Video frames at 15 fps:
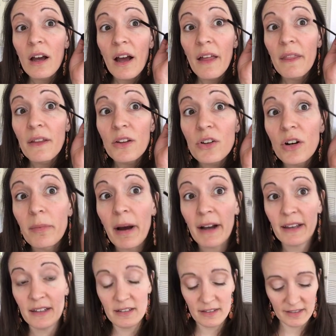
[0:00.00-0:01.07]
And then you go
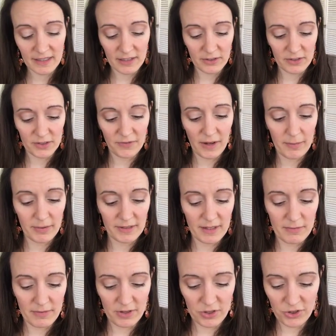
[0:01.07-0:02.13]
back in and seal those fibers
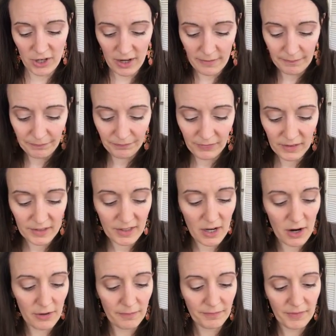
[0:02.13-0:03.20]
in with the gel. So
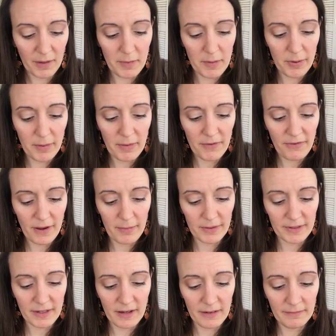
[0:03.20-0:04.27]
I'm going to put my
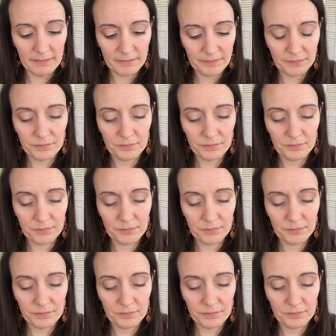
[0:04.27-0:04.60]
fibers on.